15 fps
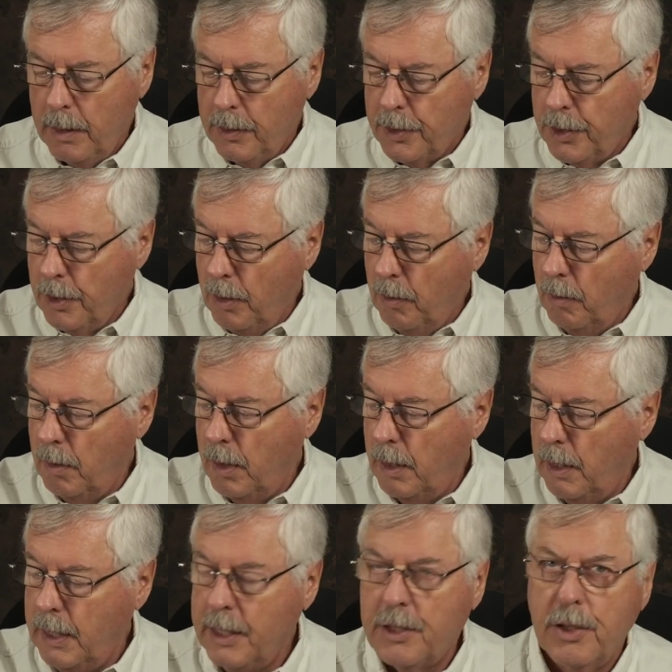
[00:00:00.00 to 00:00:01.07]
So
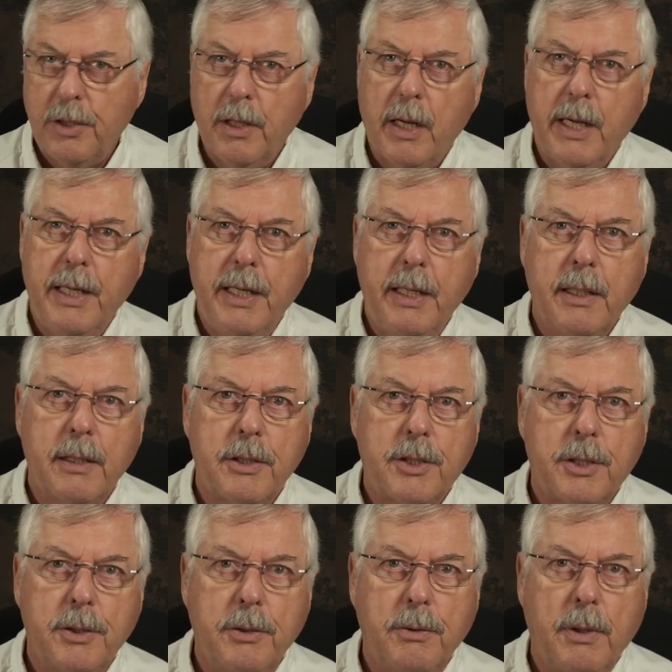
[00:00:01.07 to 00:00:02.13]
it's a good idea
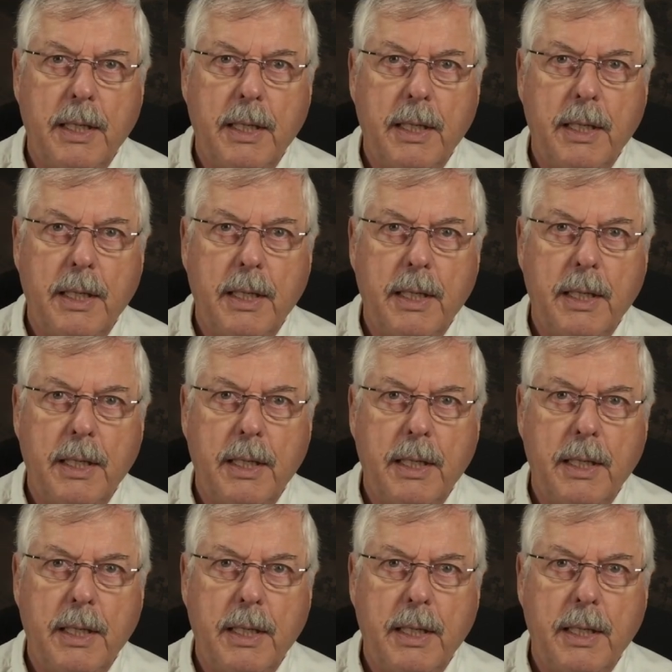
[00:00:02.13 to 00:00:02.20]
to